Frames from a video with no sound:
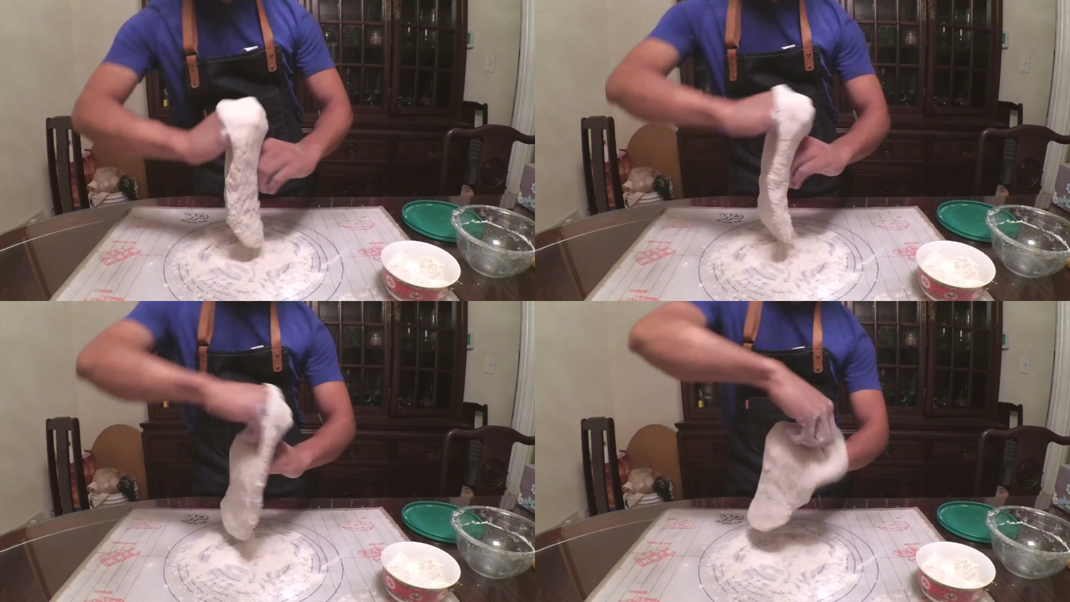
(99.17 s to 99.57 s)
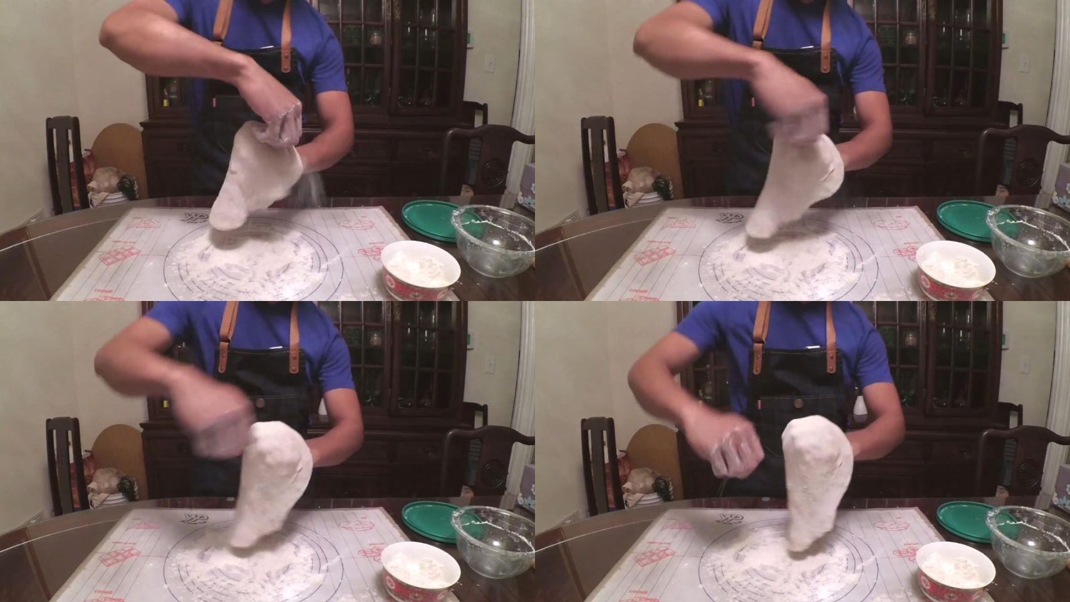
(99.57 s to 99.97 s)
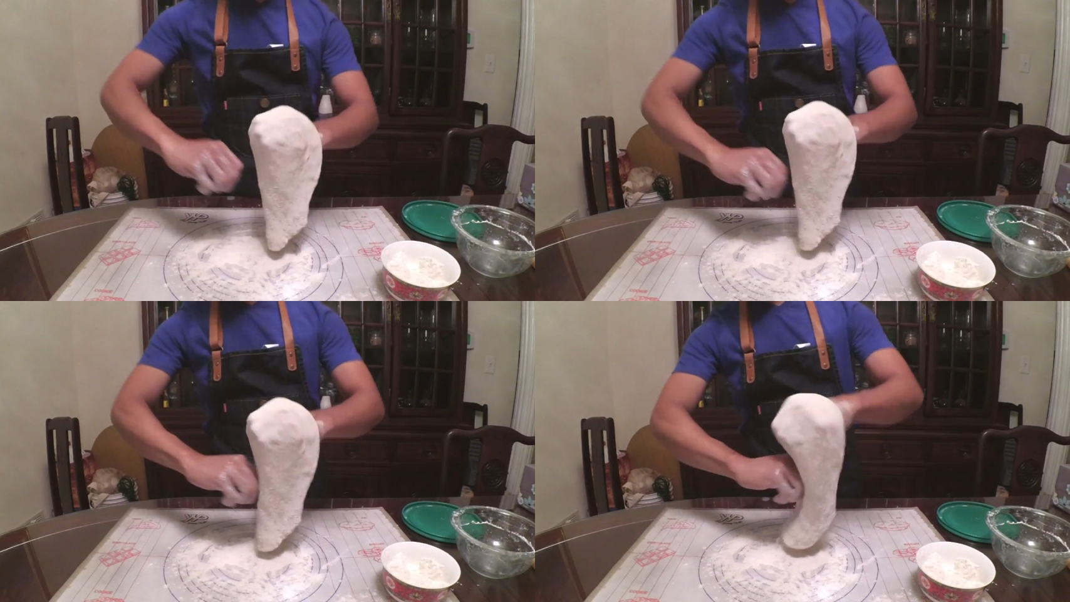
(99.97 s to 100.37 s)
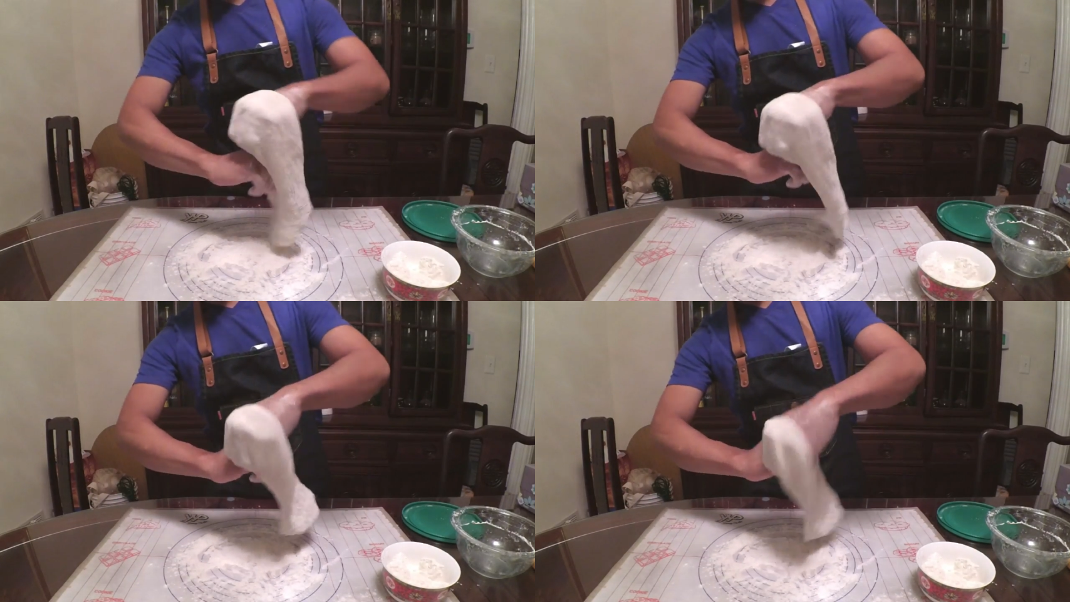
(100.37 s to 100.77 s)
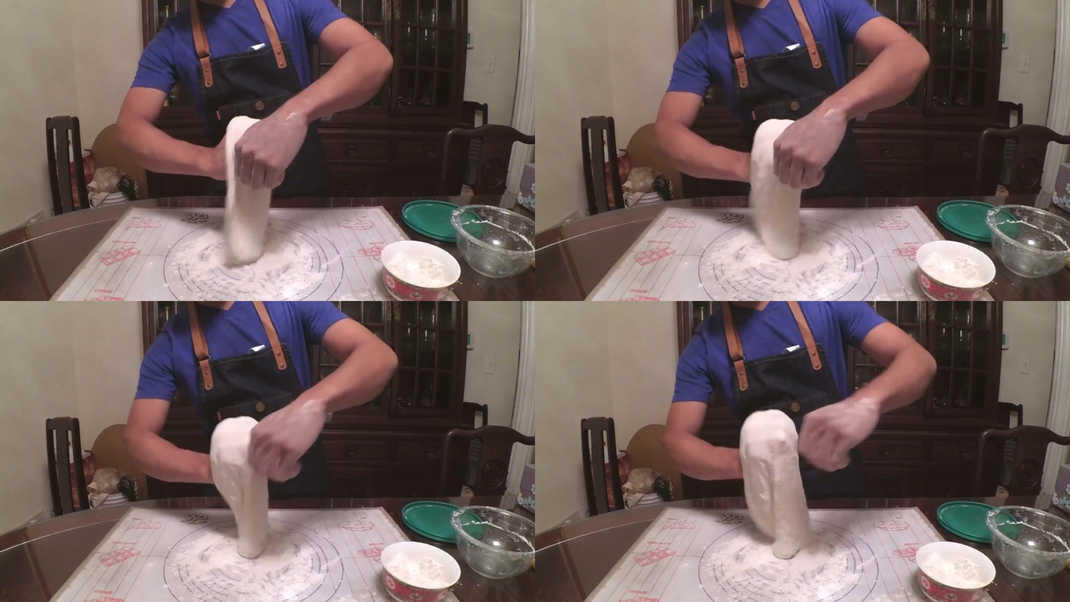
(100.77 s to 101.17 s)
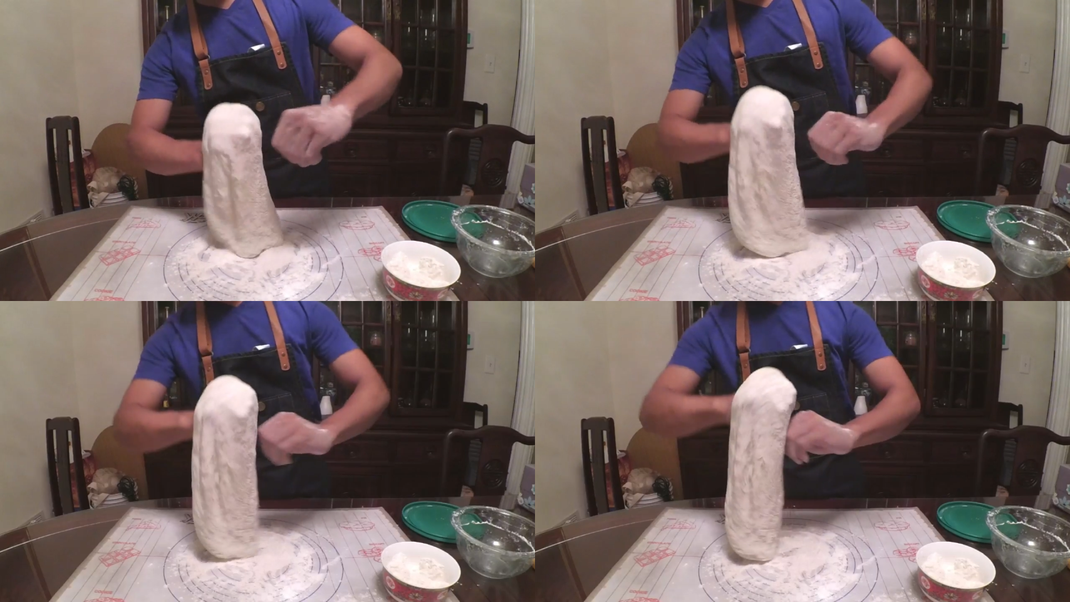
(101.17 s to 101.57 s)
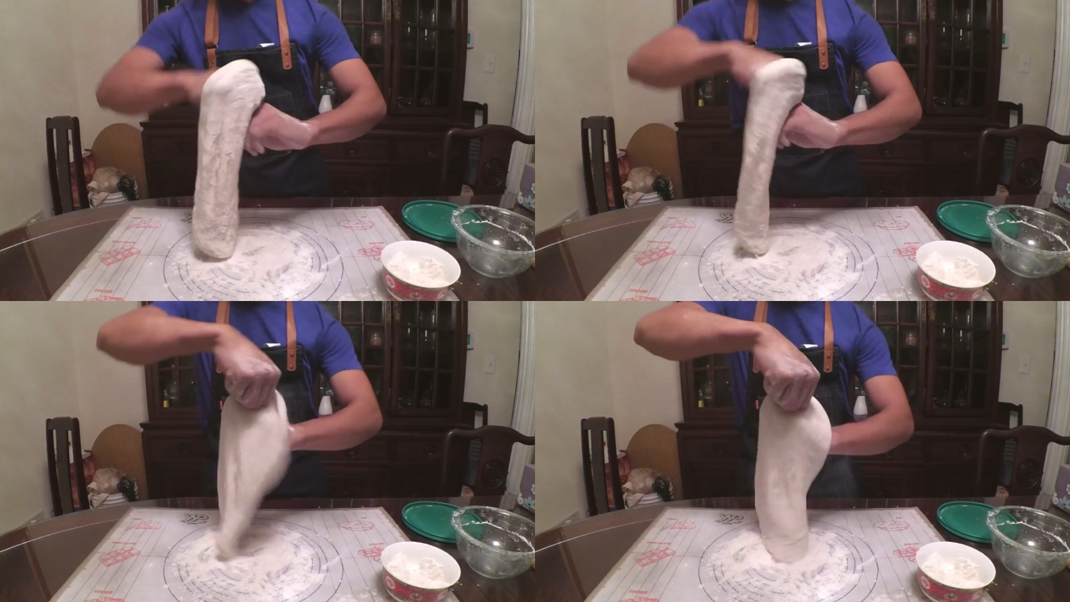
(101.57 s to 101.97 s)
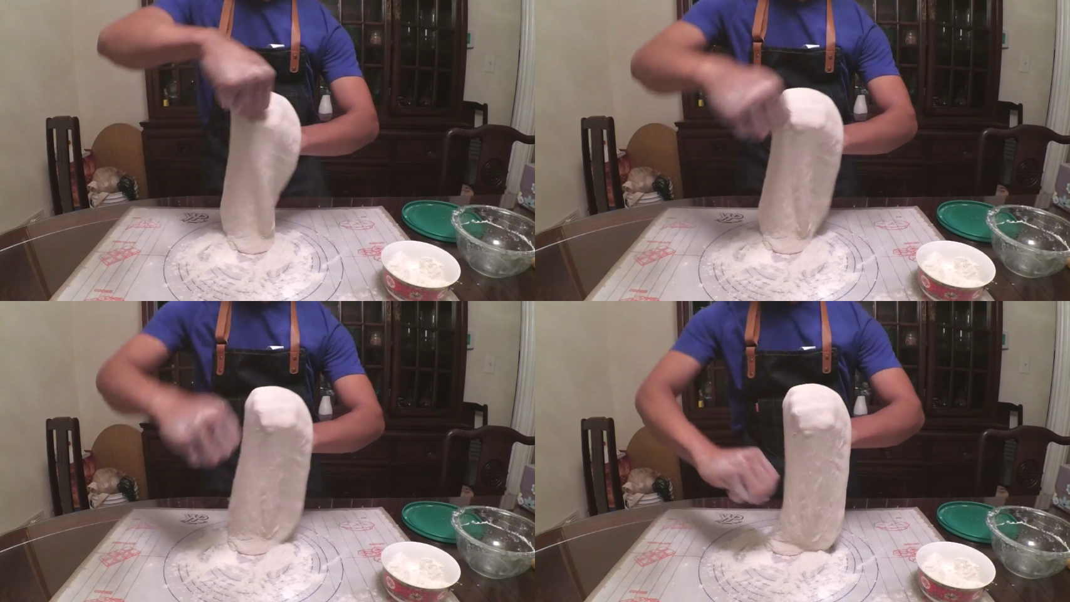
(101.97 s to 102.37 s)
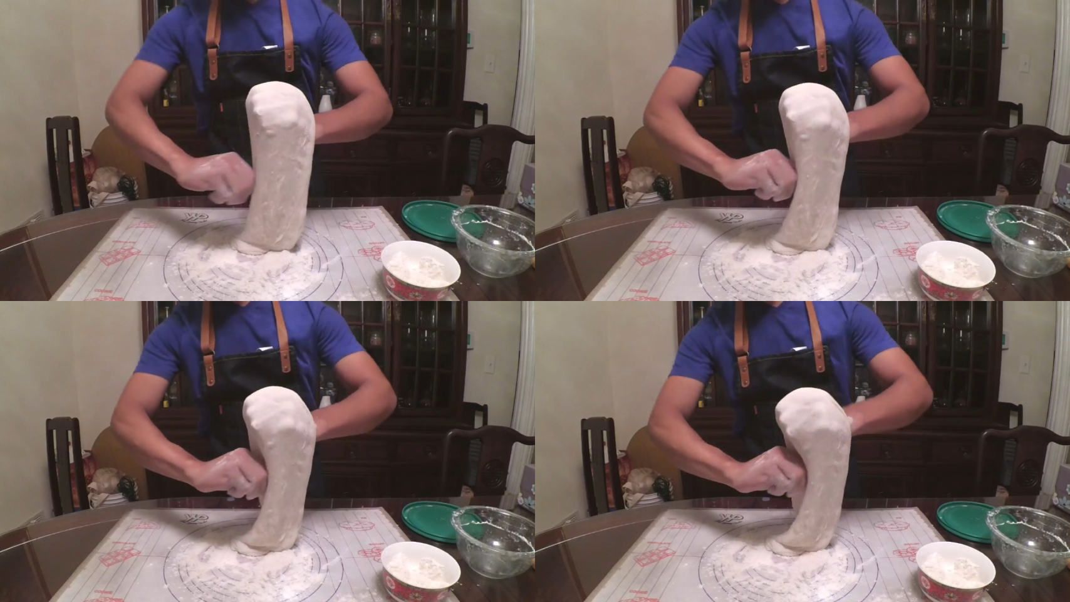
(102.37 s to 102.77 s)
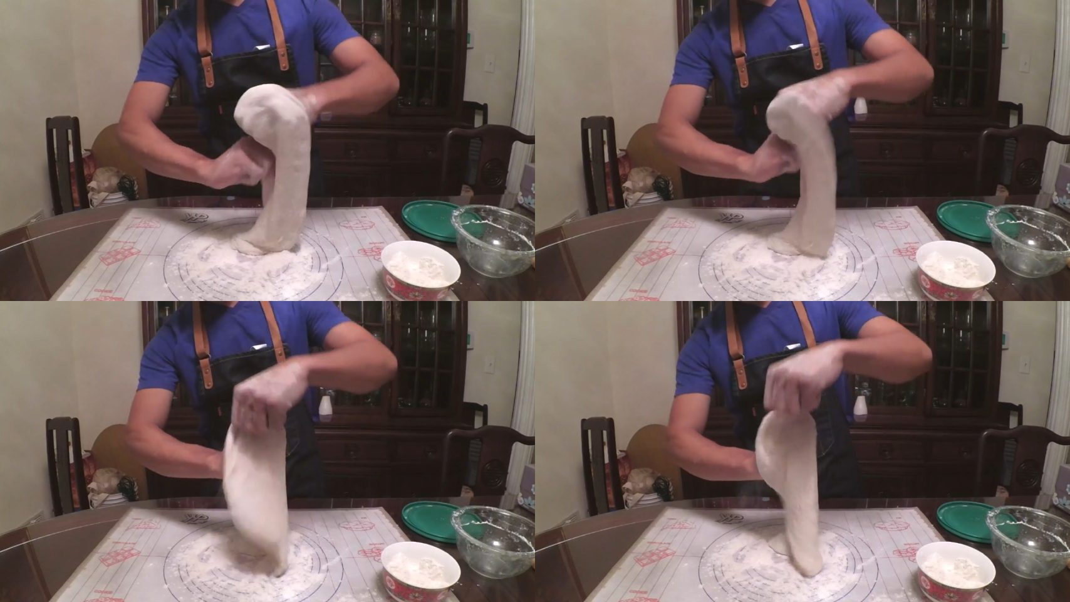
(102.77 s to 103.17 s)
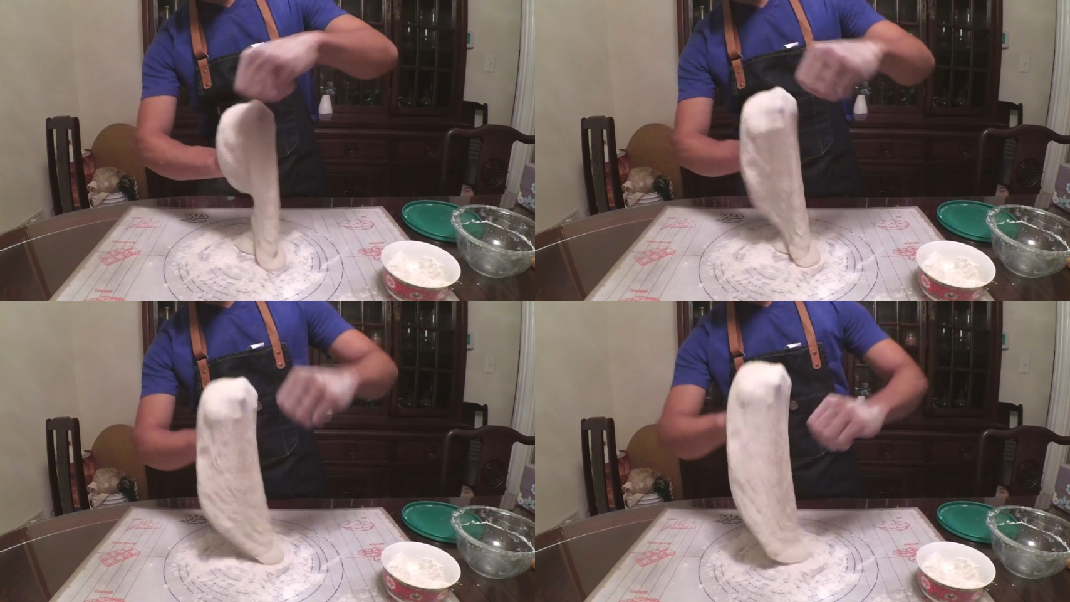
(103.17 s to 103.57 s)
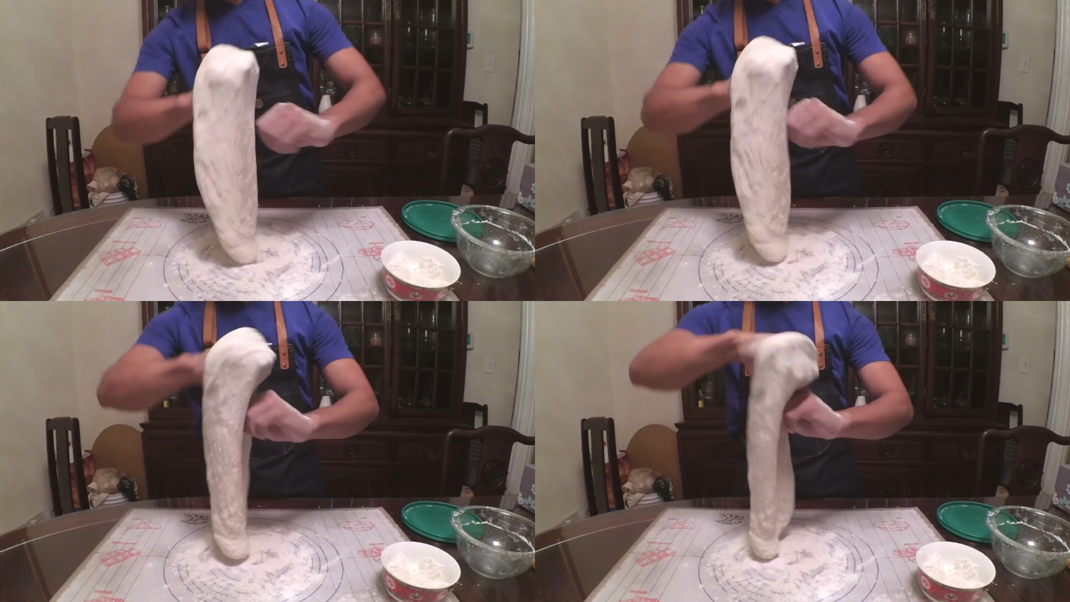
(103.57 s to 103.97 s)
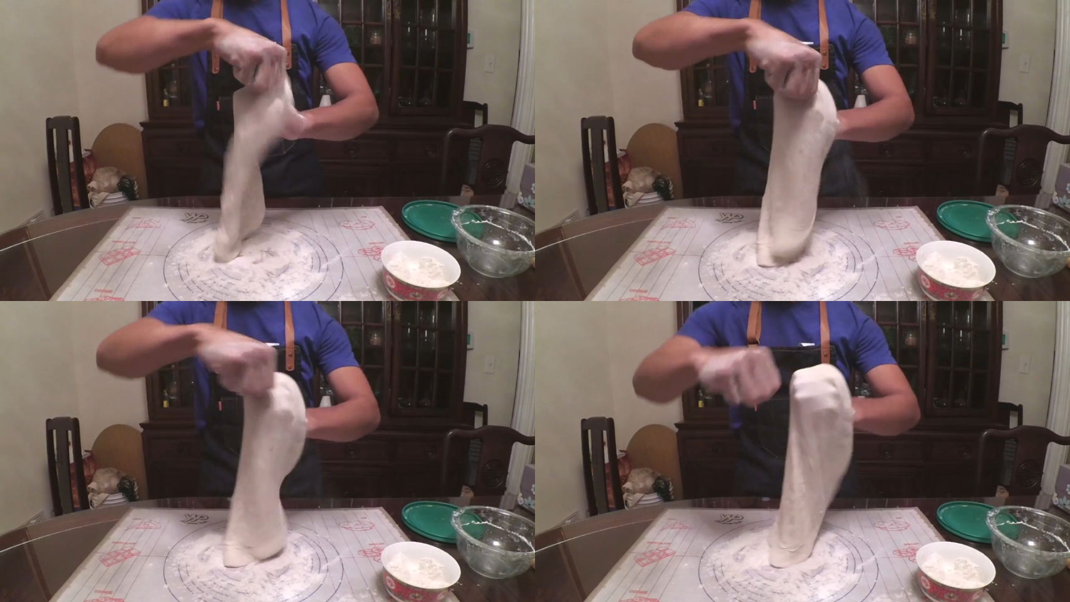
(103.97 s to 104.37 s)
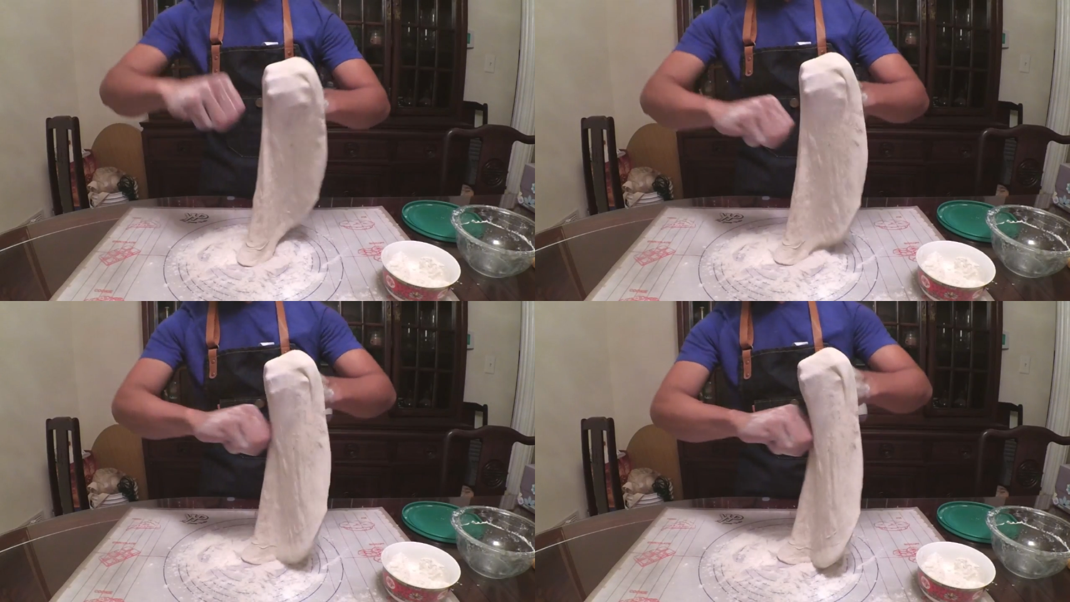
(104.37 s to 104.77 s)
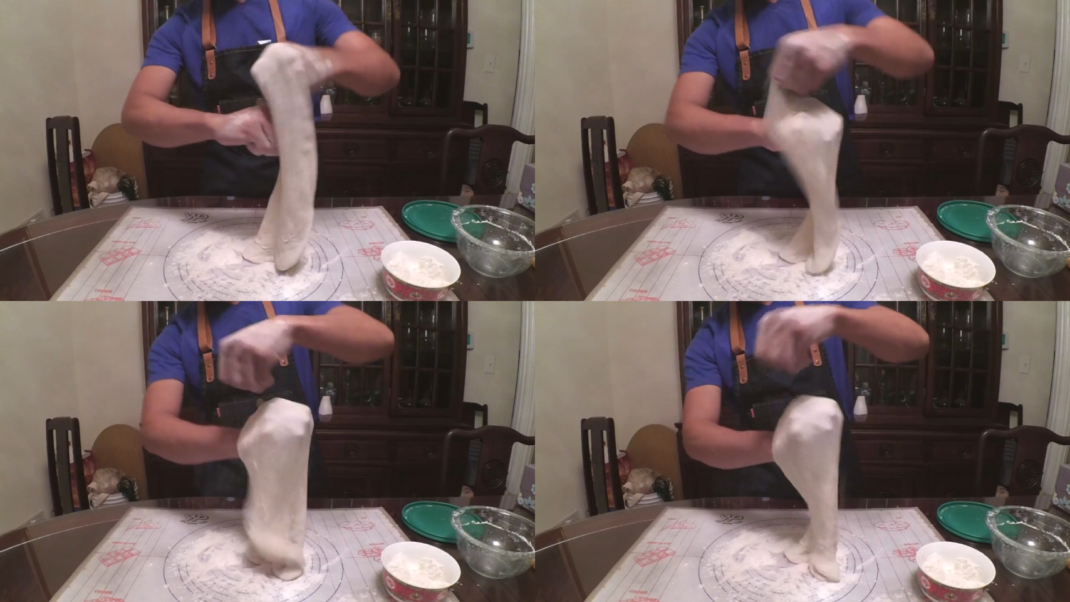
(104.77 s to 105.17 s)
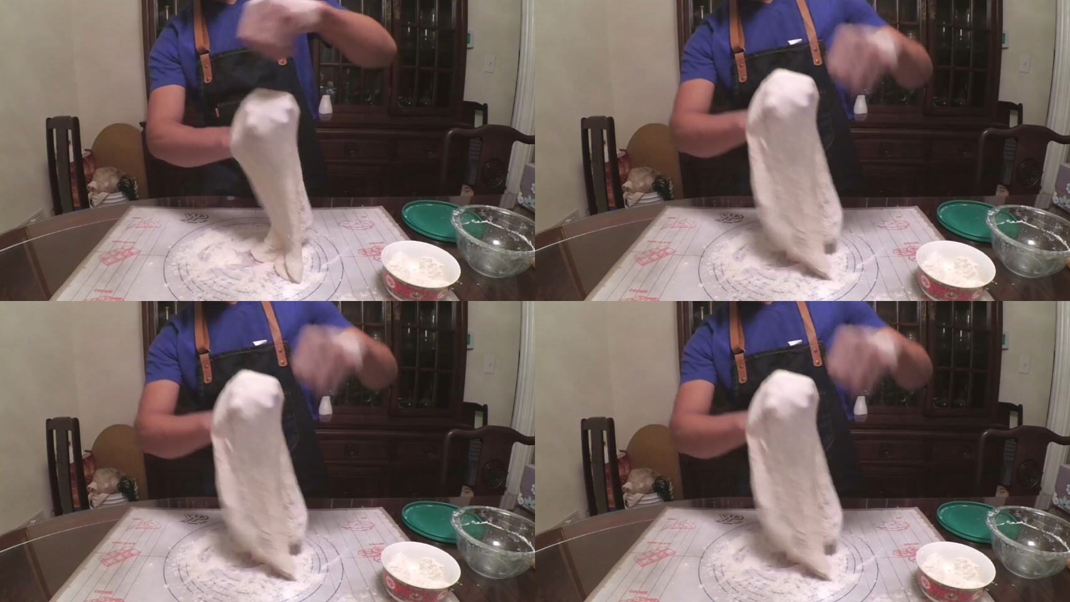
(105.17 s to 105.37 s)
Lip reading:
(no speaker visible)